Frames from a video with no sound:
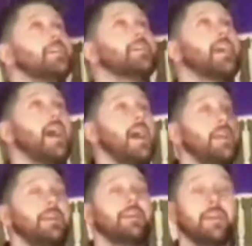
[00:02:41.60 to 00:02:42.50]

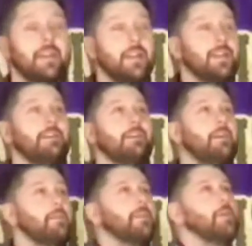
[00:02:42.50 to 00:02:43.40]
Okay?
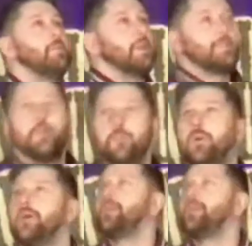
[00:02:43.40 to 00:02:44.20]
Getting mixed up.